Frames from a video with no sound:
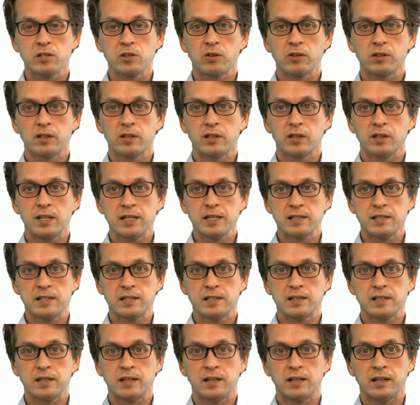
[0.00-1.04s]
So in
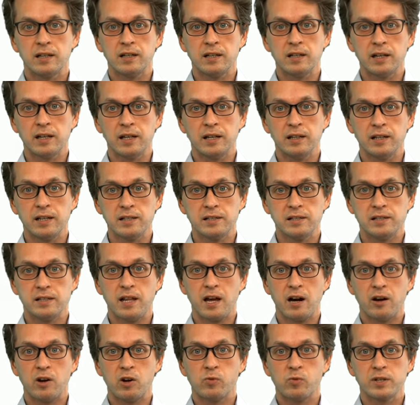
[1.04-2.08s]
this, uh, in this
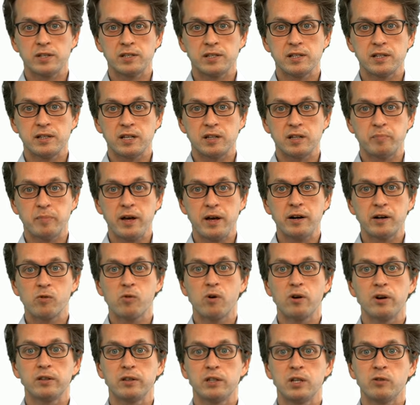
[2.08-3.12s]
scenario, we see that better
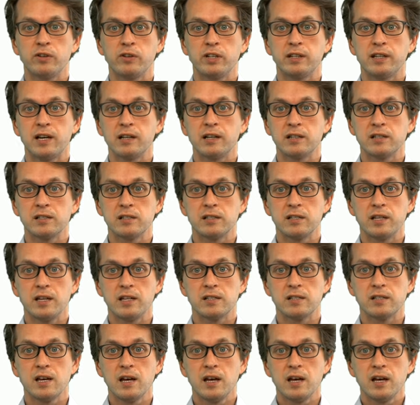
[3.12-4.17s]
quality of entangled
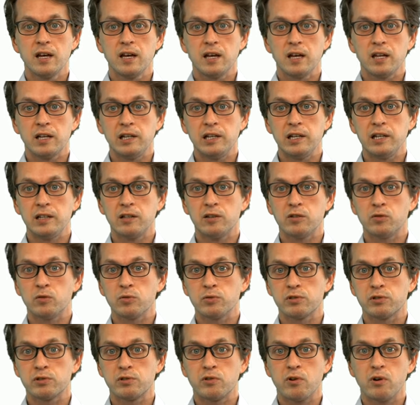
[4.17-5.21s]
states lead
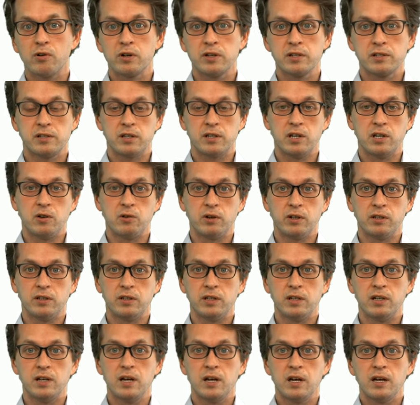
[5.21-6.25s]
to stronger
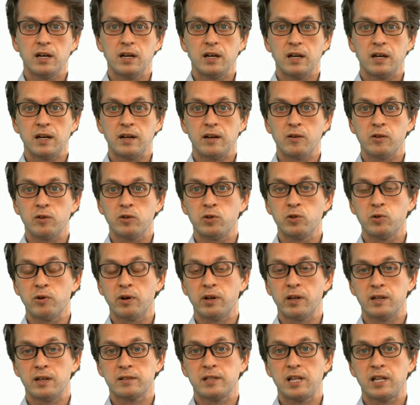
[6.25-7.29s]
security uh, during